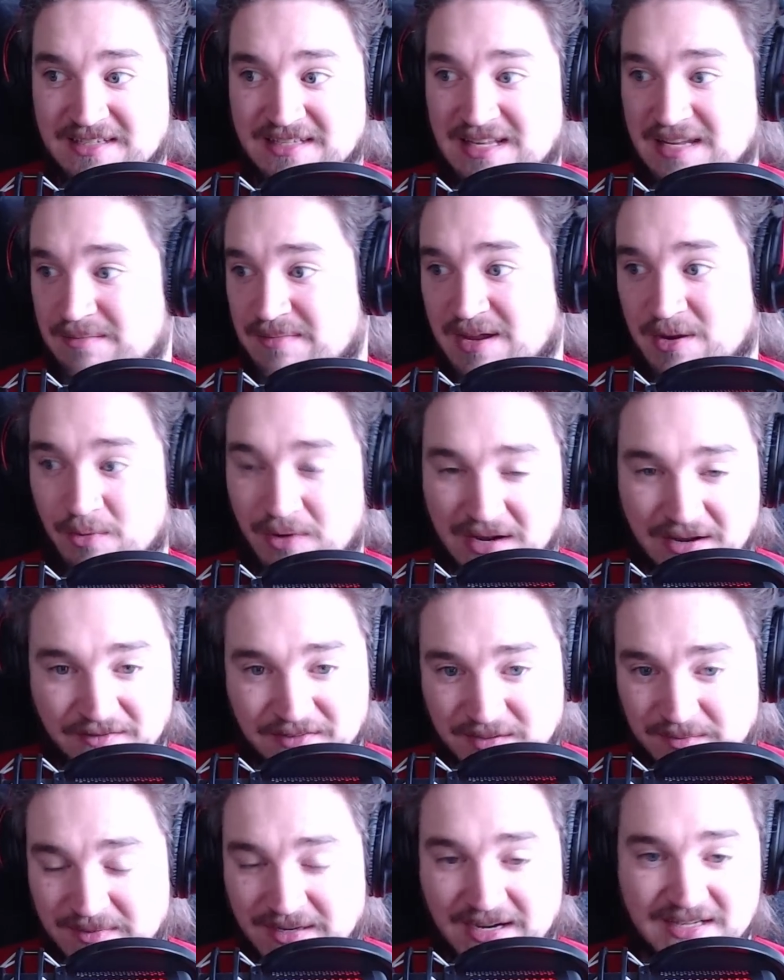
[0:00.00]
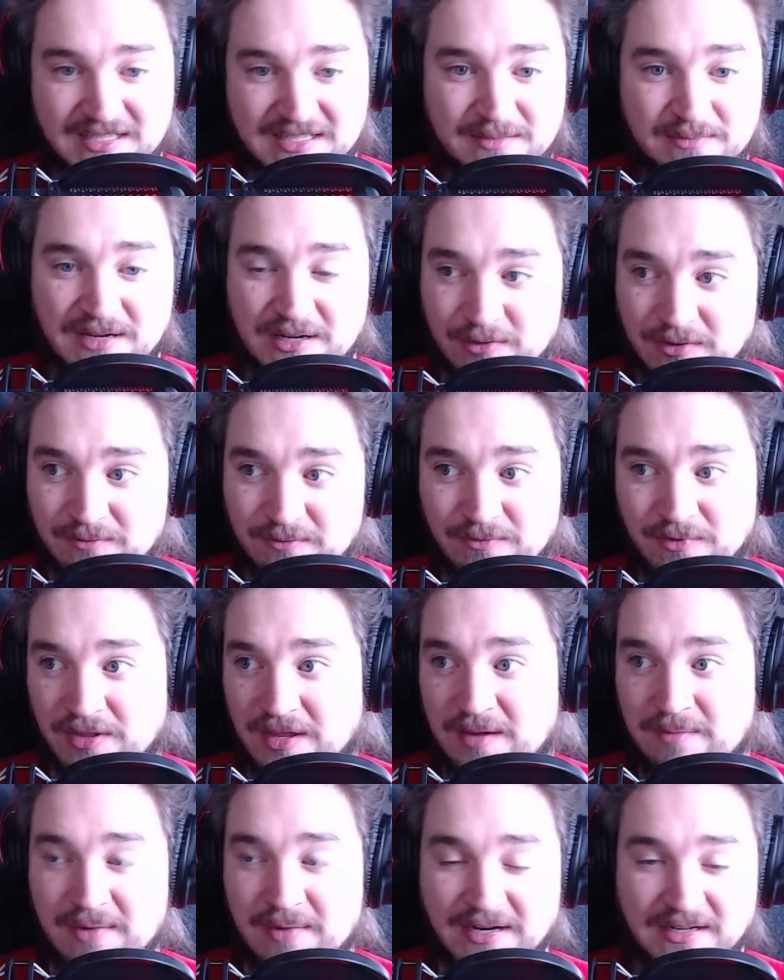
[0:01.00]
and they may waive some guys to make room for
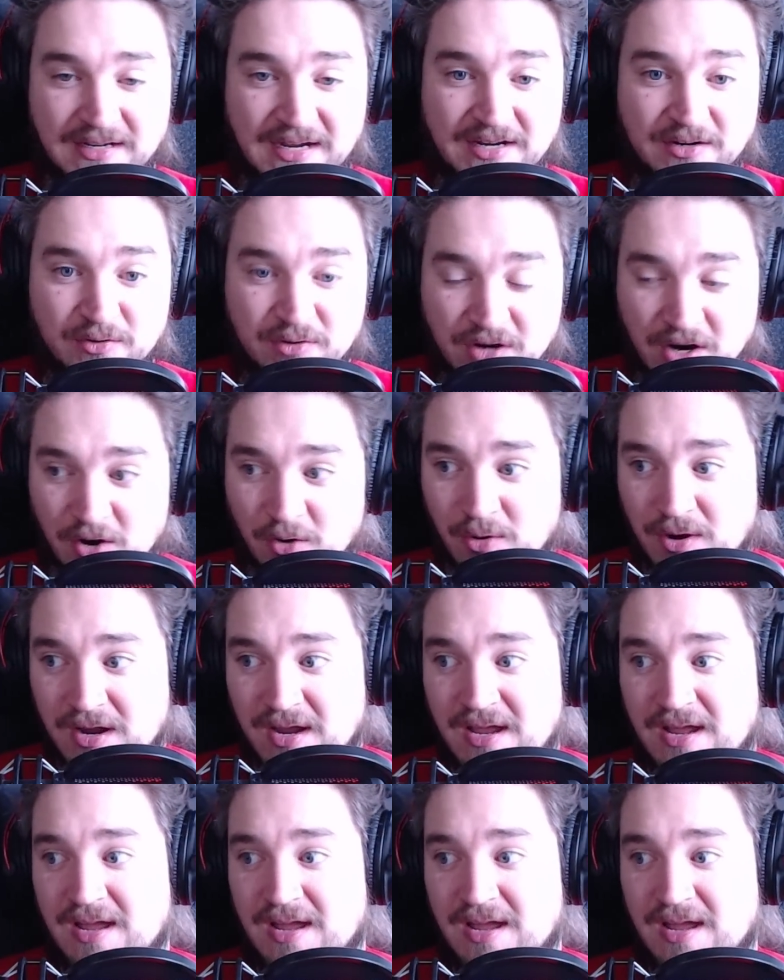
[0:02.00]
them. I don't know.